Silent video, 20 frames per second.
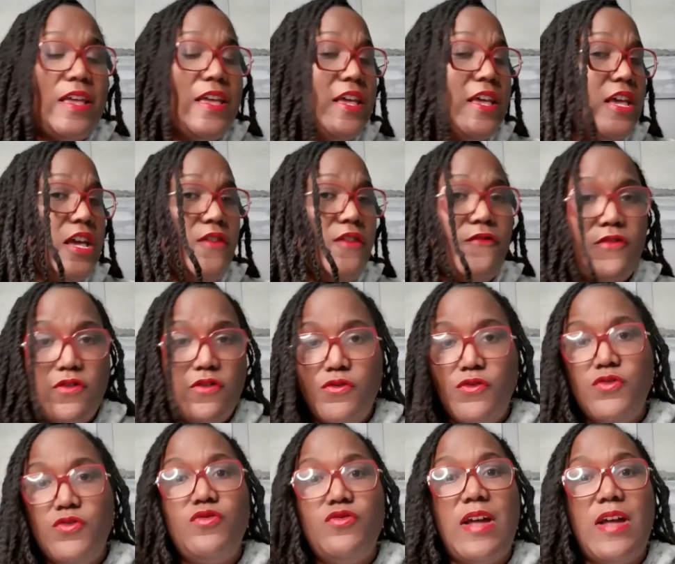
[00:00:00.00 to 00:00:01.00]
If you
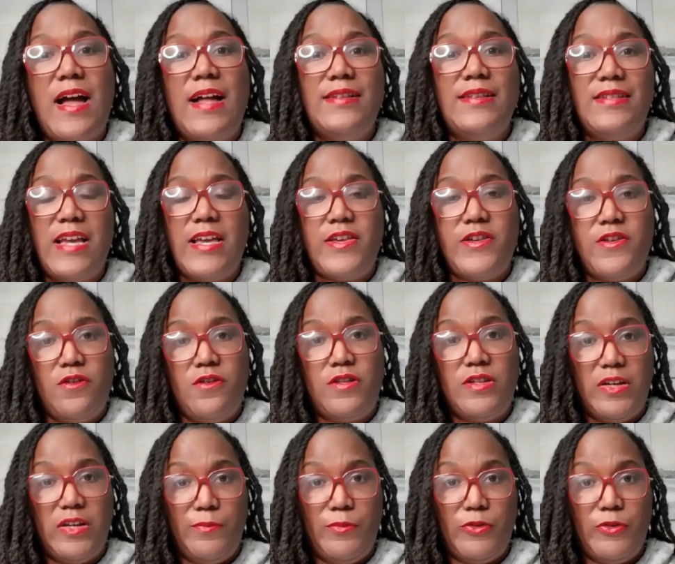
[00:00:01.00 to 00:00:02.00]
do not take your
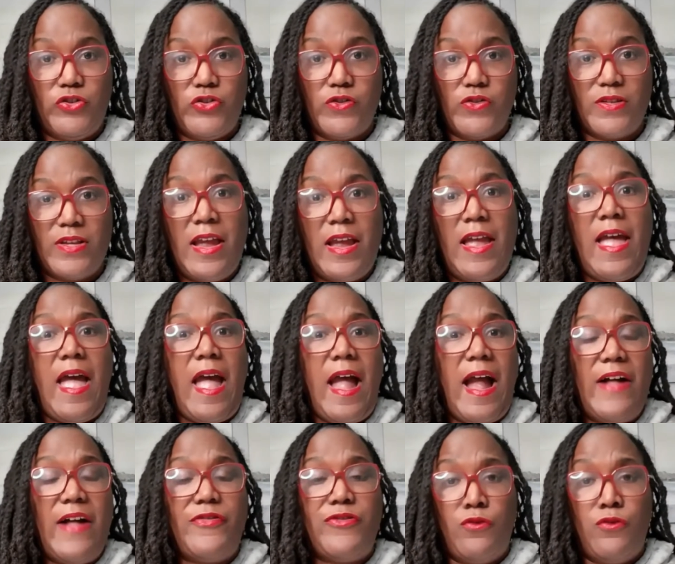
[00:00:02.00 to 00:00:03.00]
temperatures
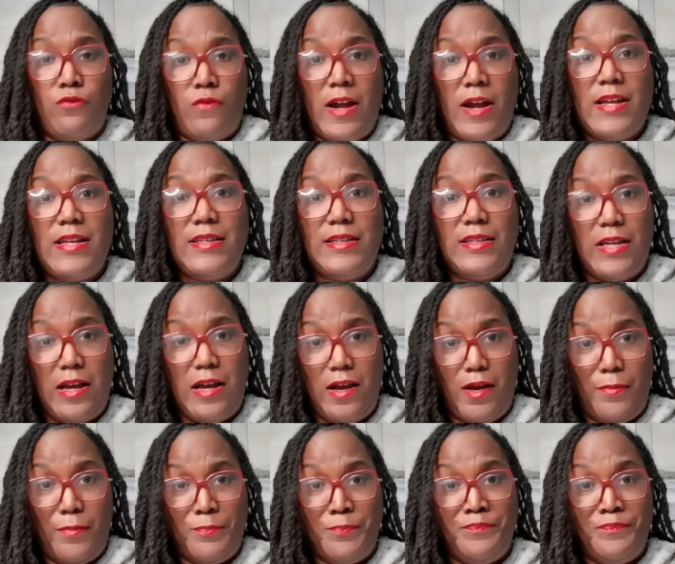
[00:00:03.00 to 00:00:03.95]
at the right time,